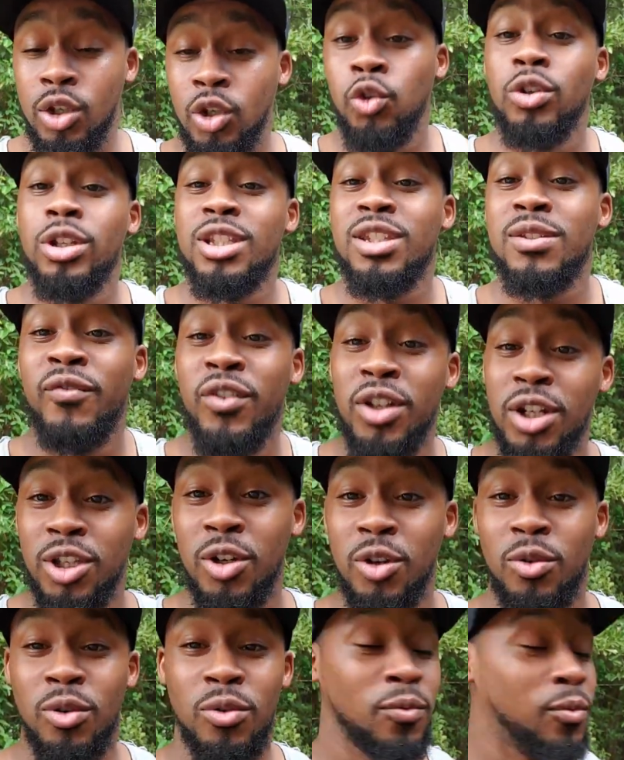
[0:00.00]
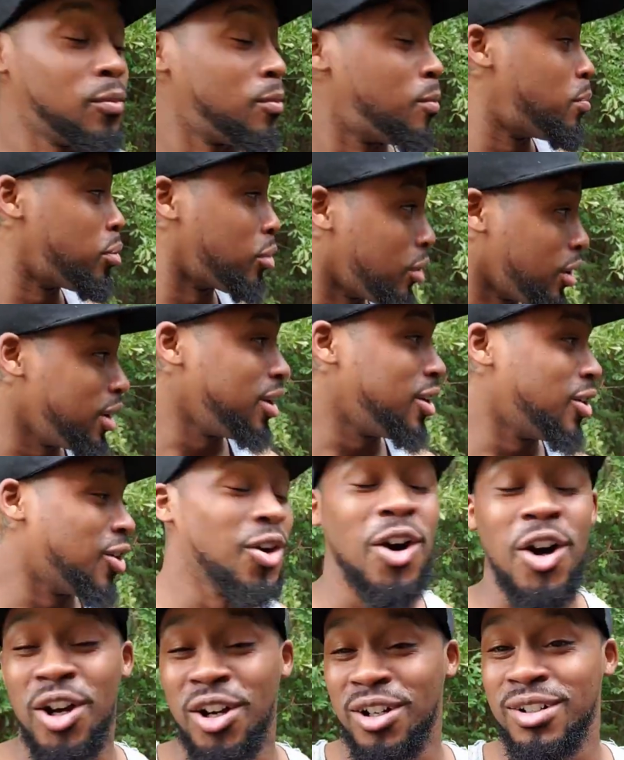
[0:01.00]
do this video prank
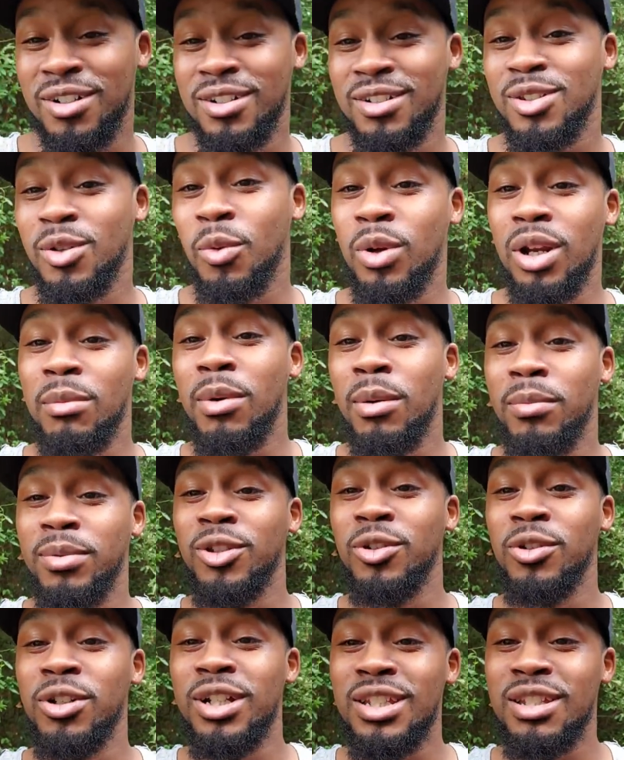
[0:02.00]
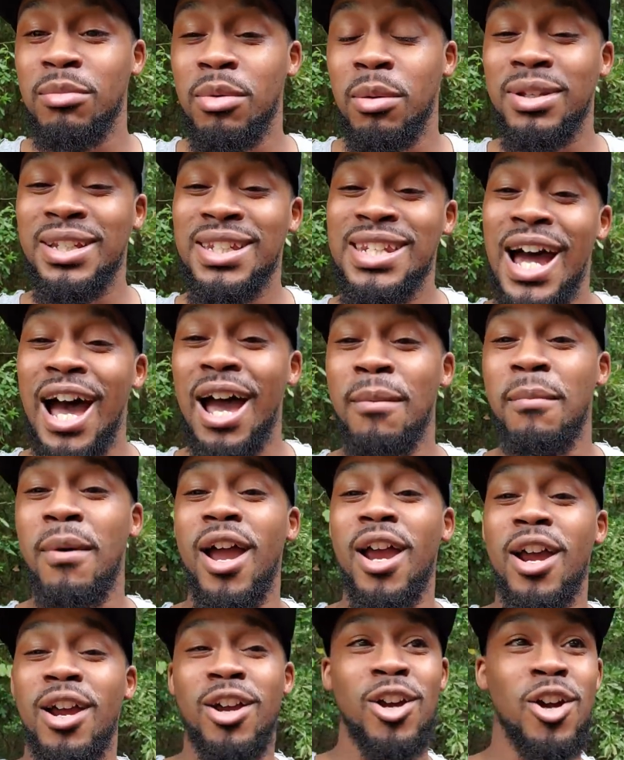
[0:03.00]
on her. So what I'm gonna be doing is I'm gonna be dyeing
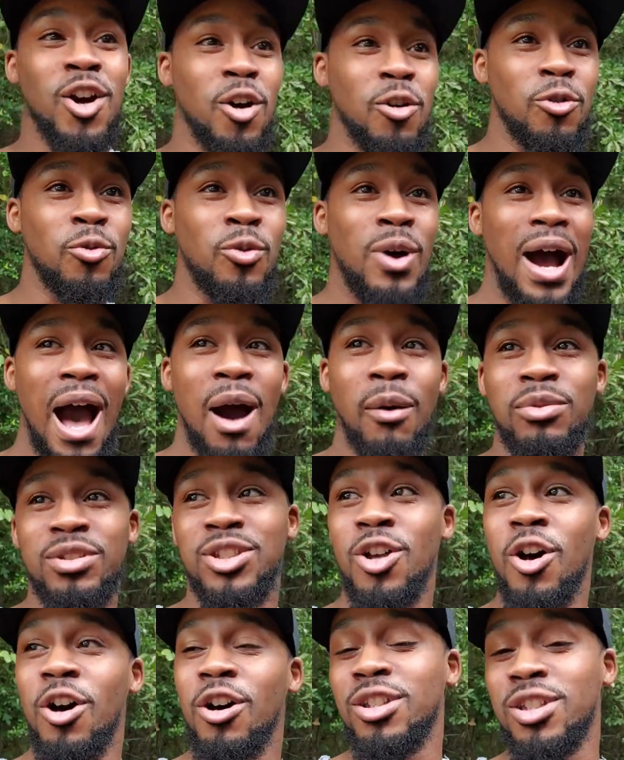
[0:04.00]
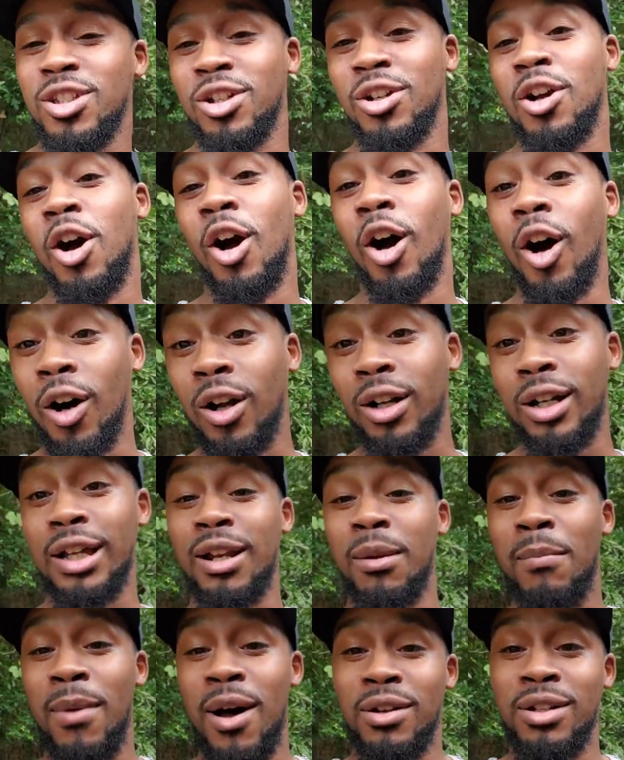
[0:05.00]
my hair gold. I was talking to her all
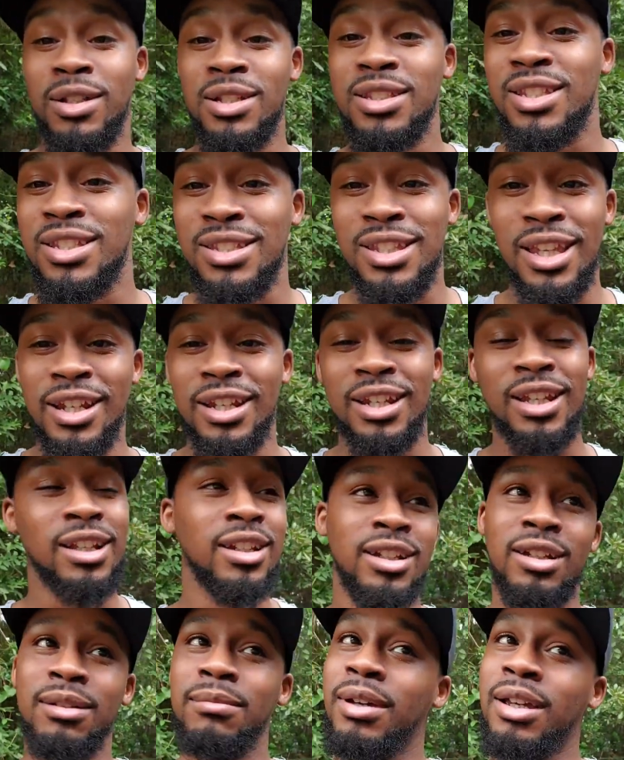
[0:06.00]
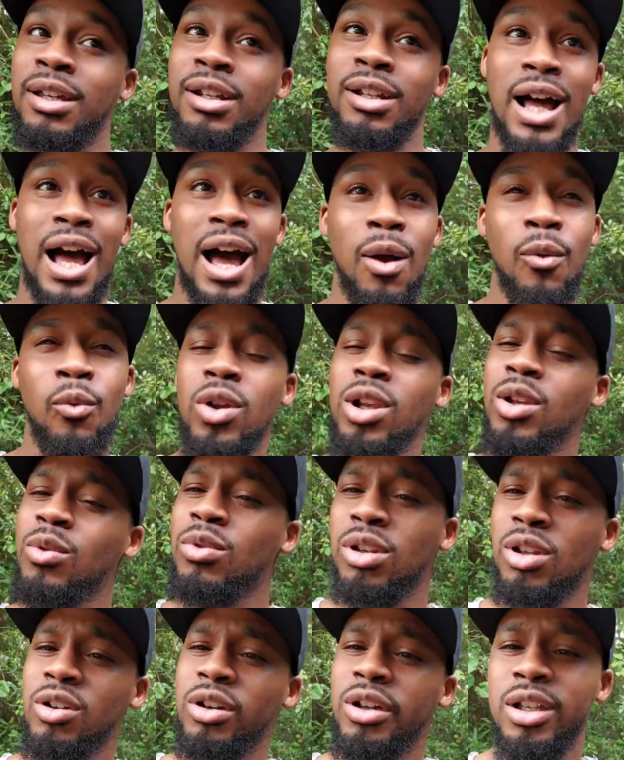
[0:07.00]
night about it, stating that look, man, look, I really
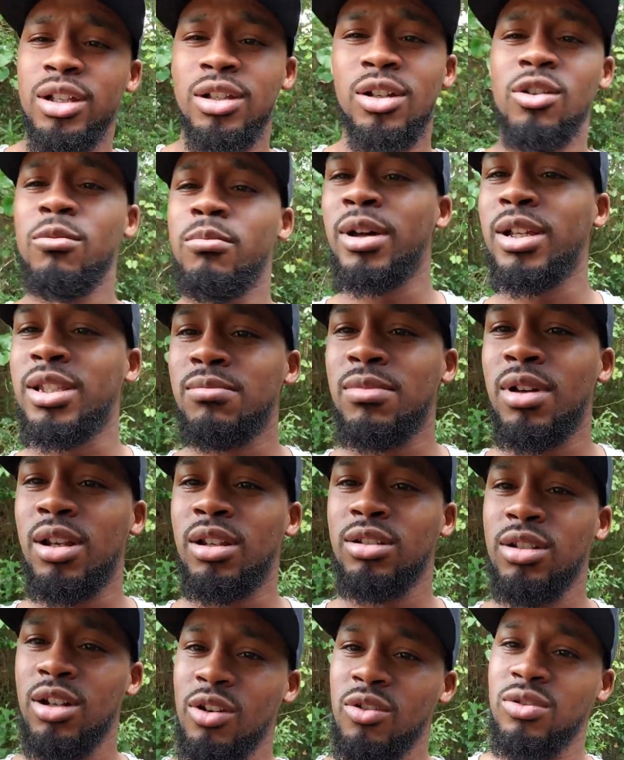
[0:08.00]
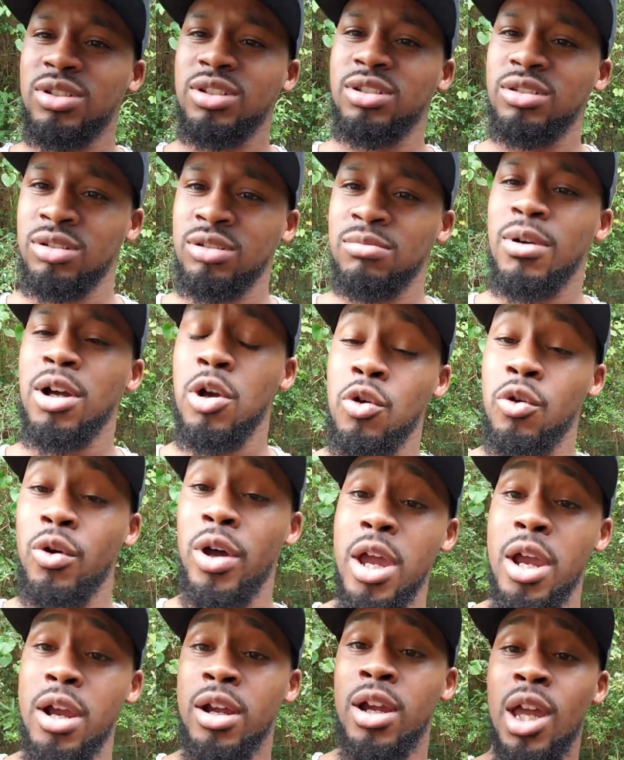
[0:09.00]
wanna go ahead and go back to my little gold, you know, my
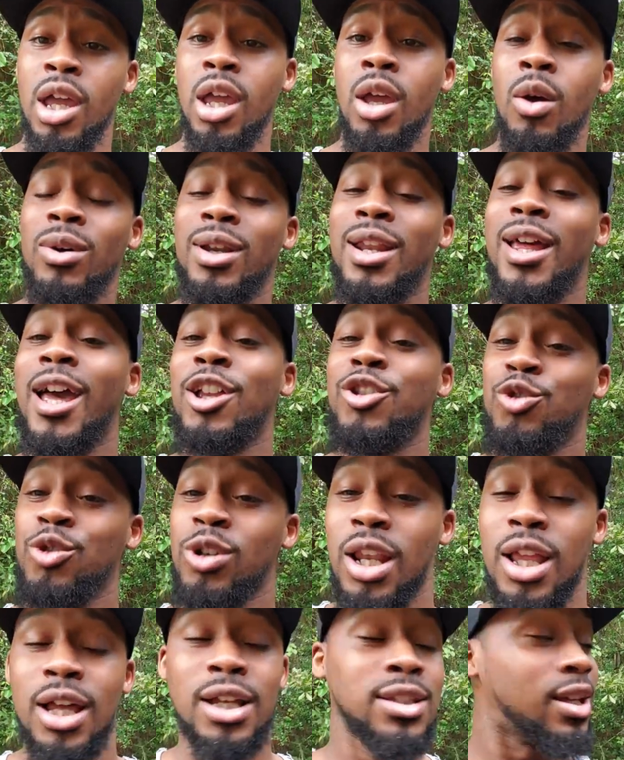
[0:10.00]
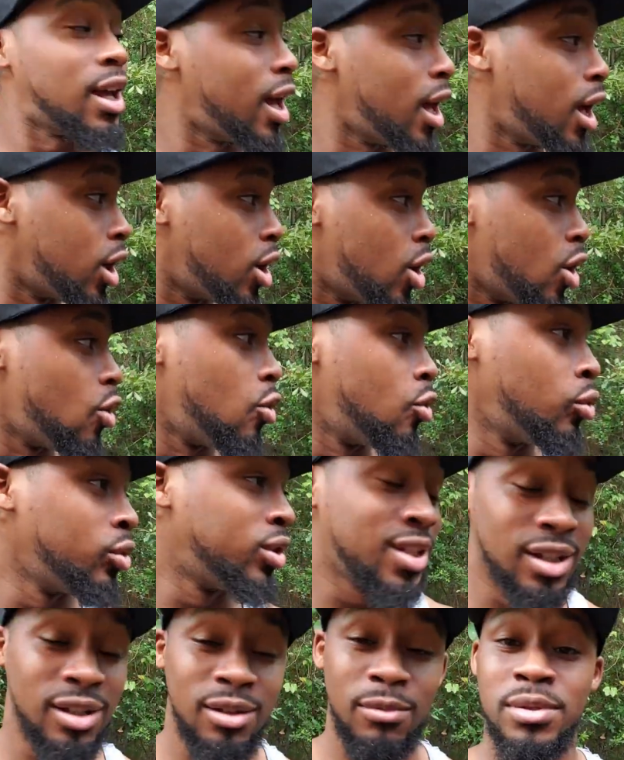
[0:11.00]
gold hair. When I had dreadlocks, I had gold
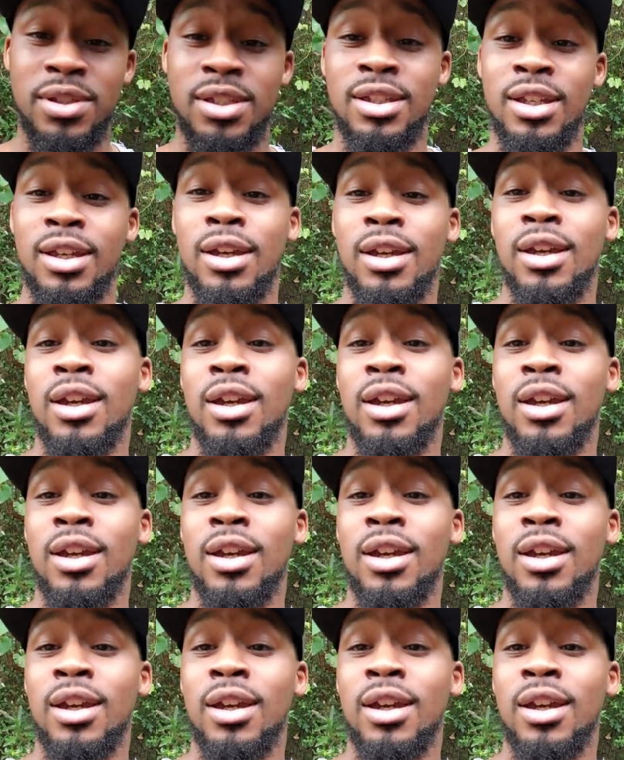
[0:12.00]
tips.